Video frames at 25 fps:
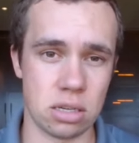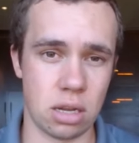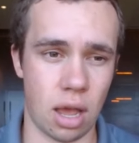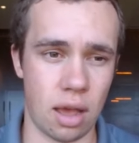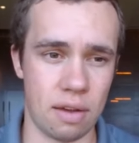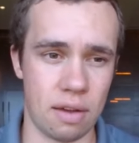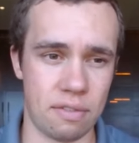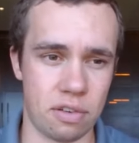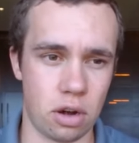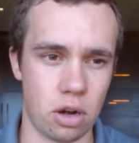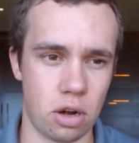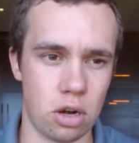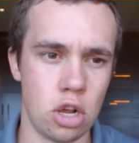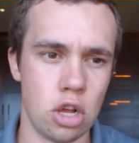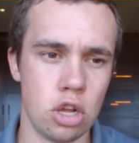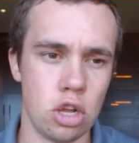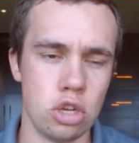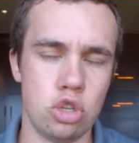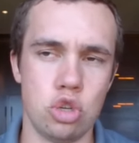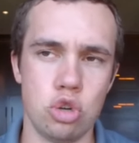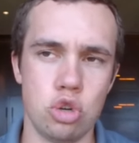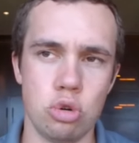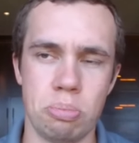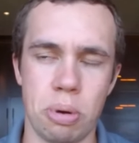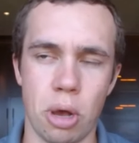cover
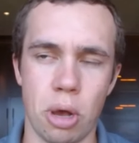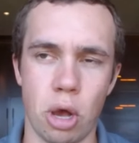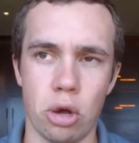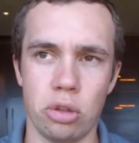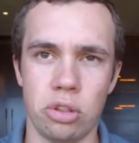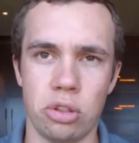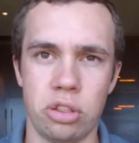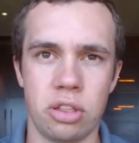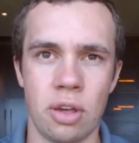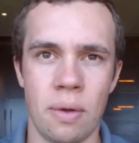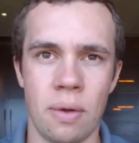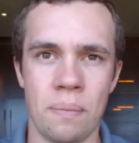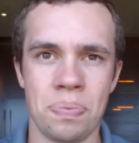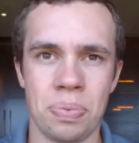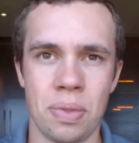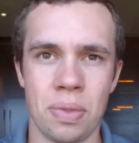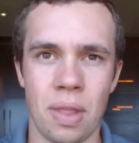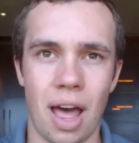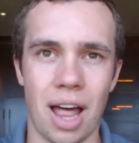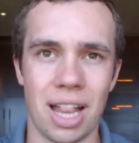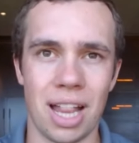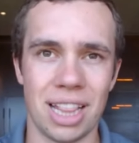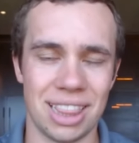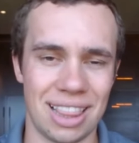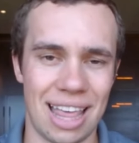to both
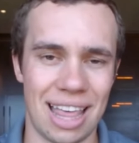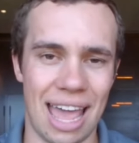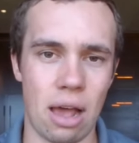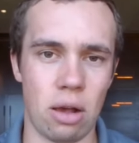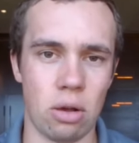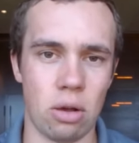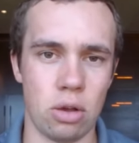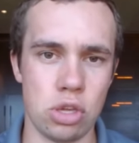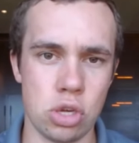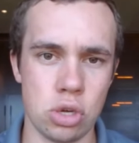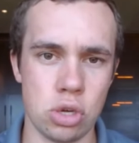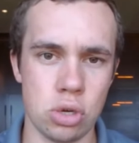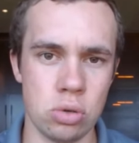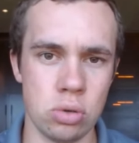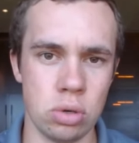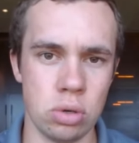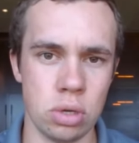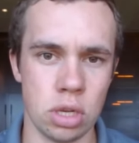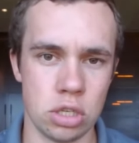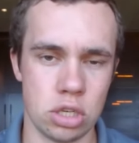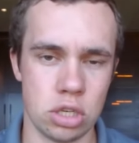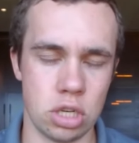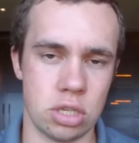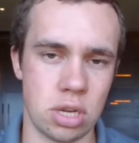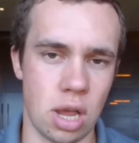allow you
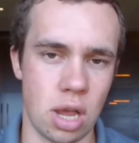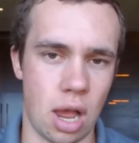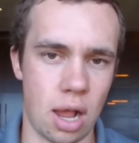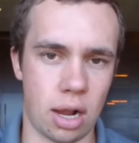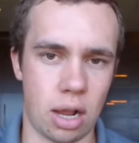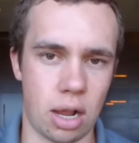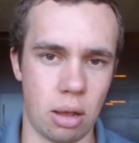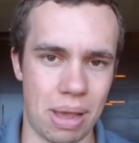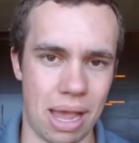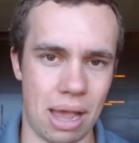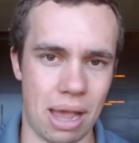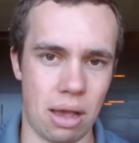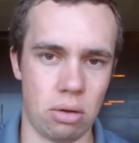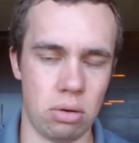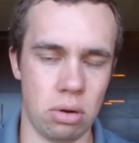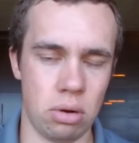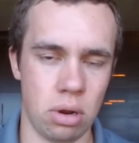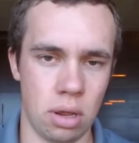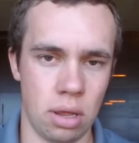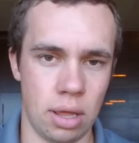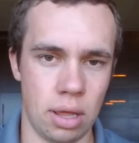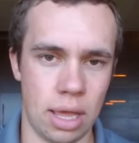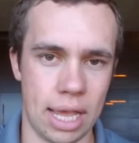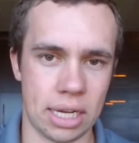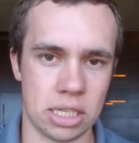to talk about
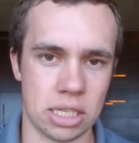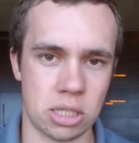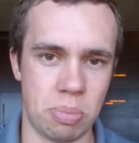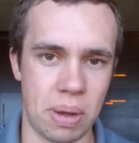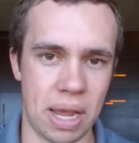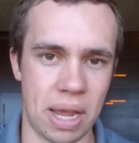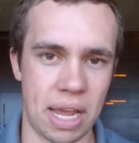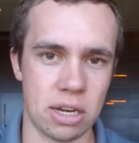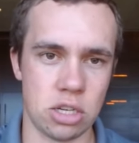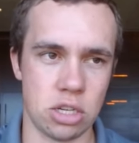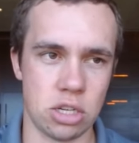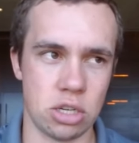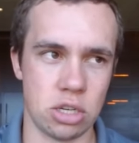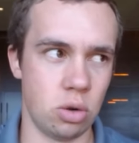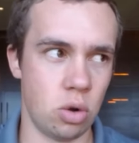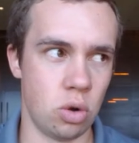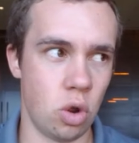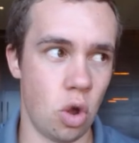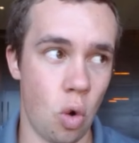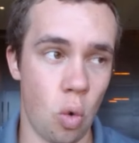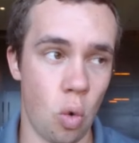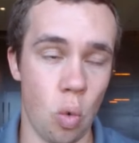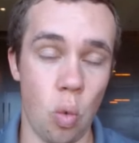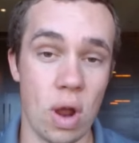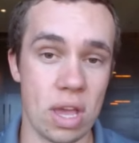
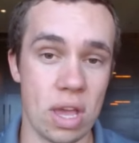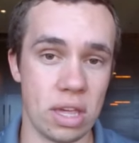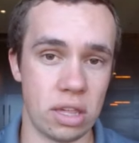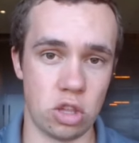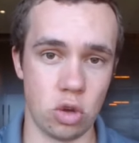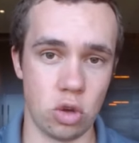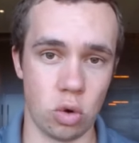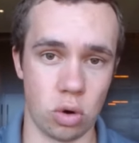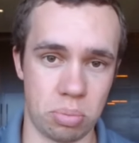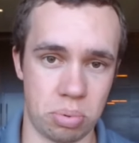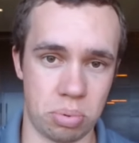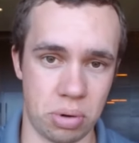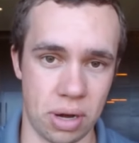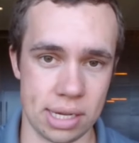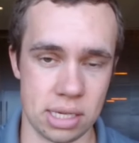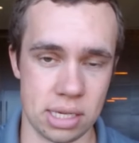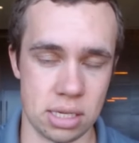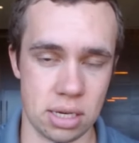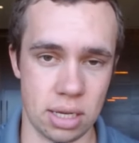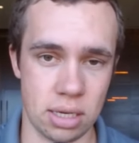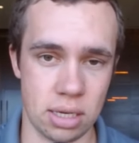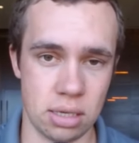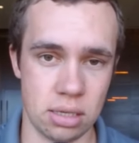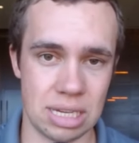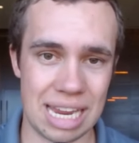expansion with your
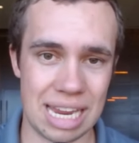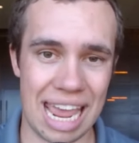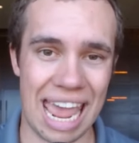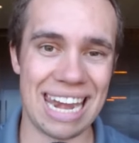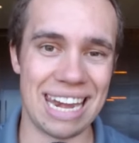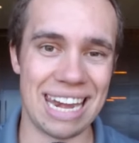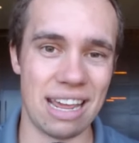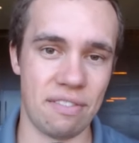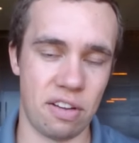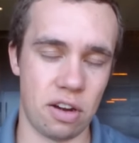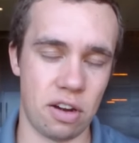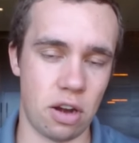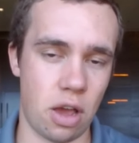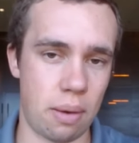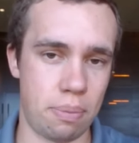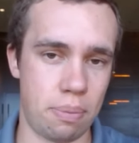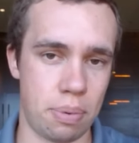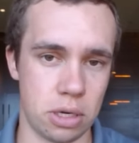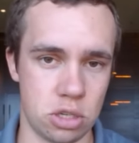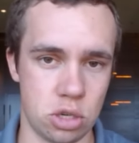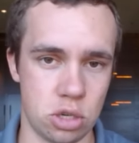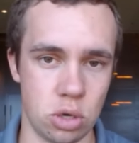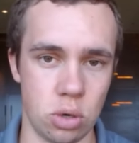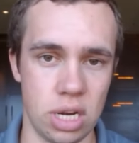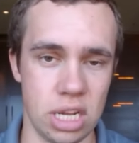presidents, and if an
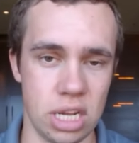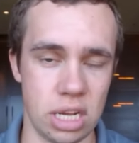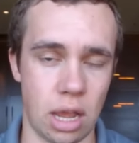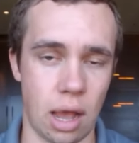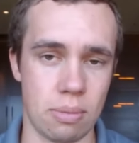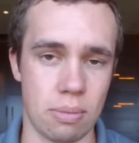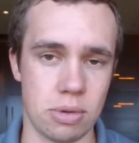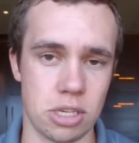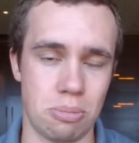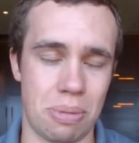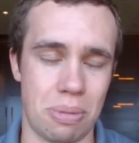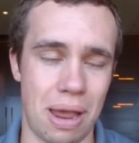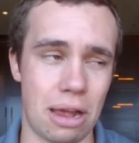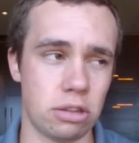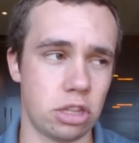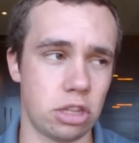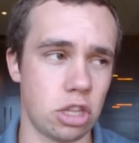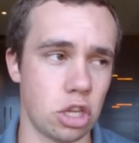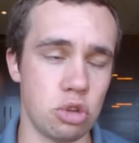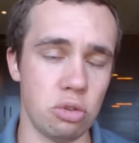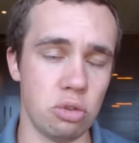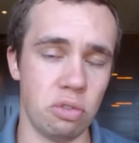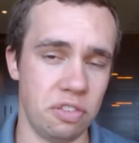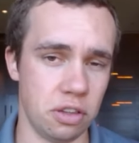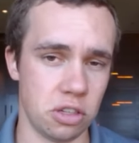opportunity comes about
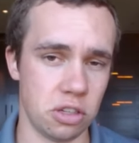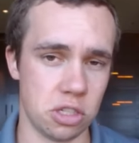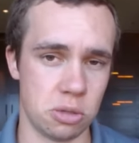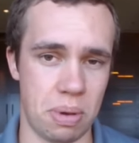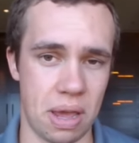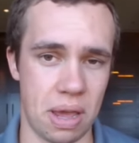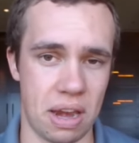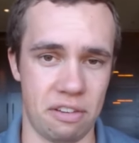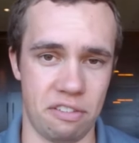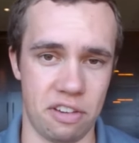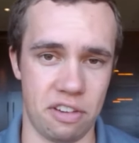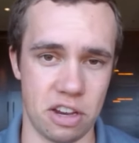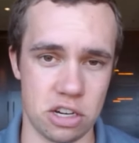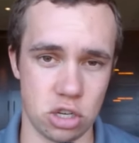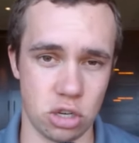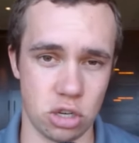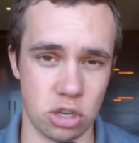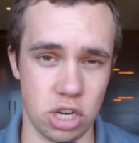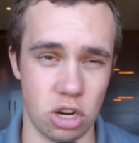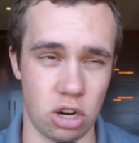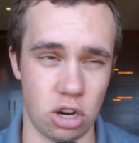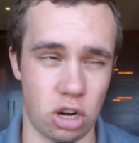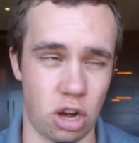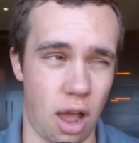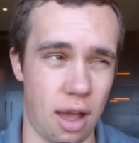that you feel is
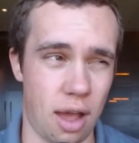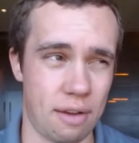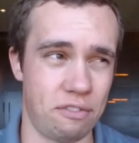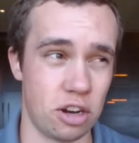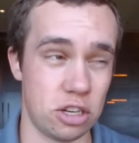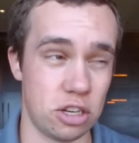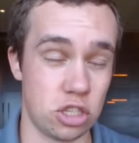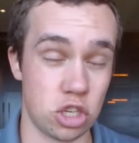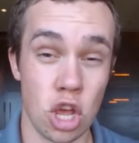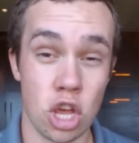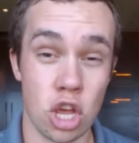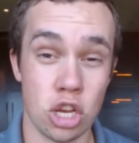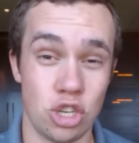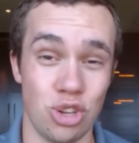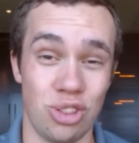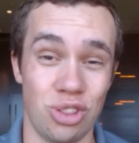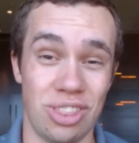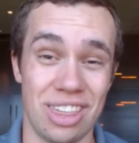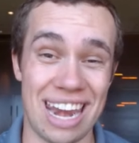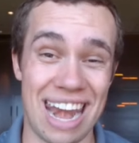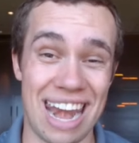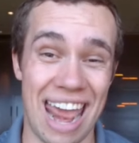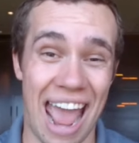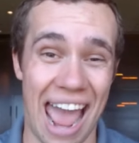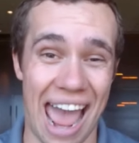beneficial to your conference, to
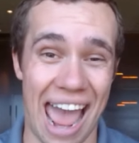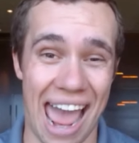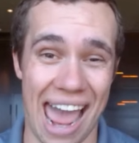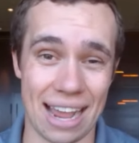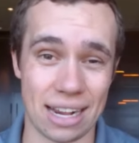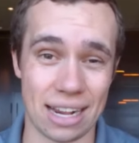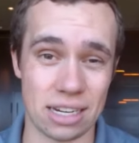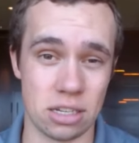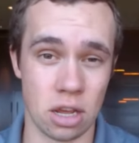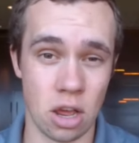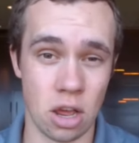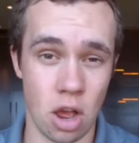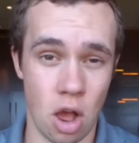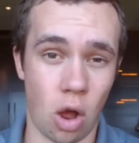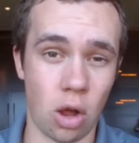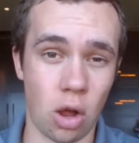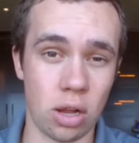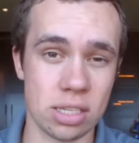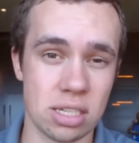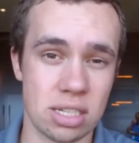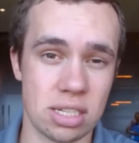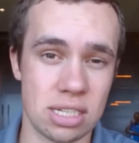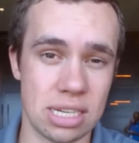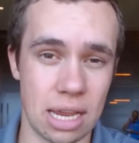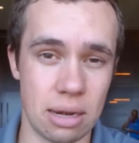then act
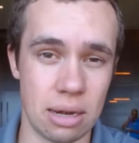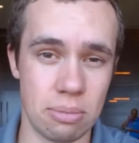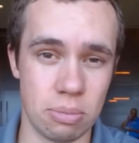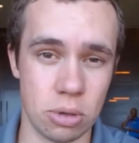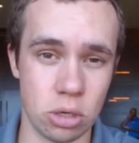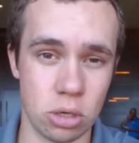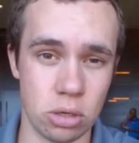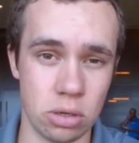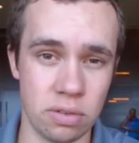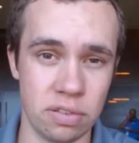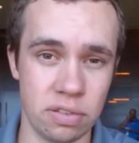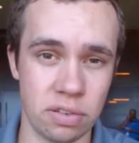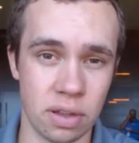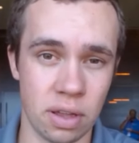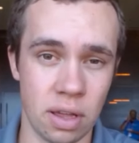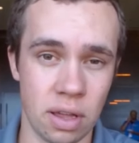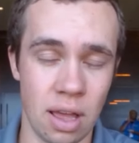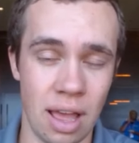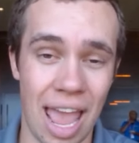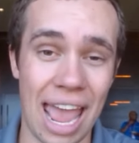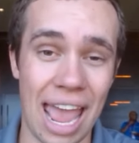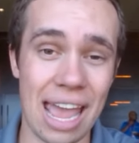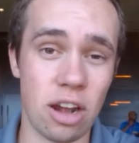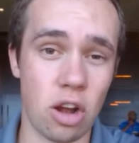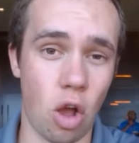on said move,
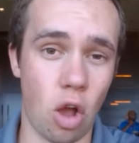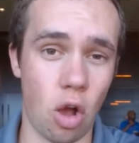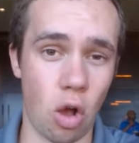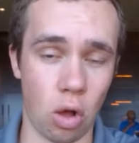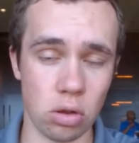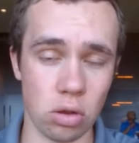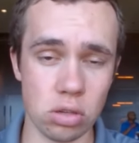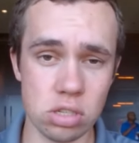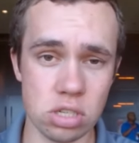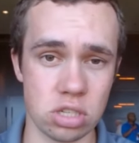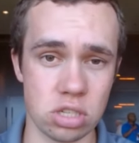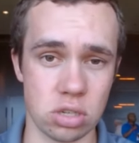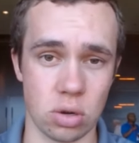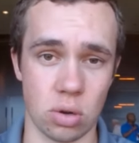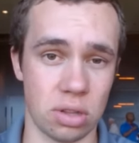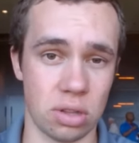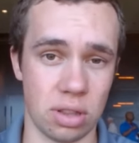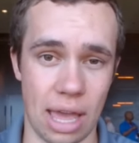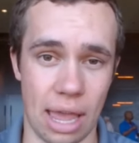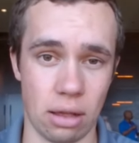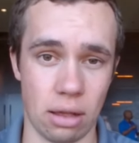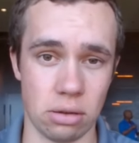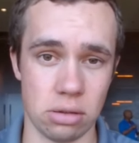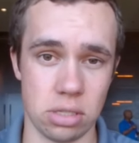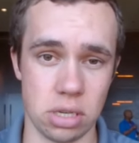and also
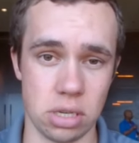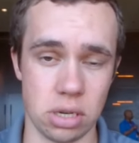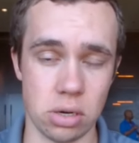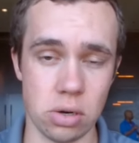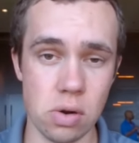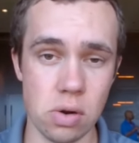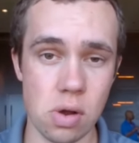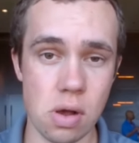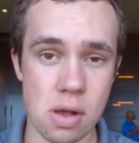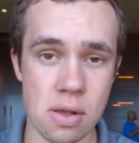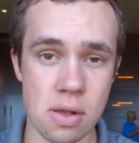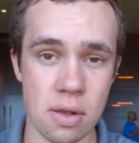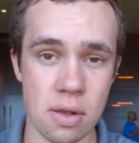allows you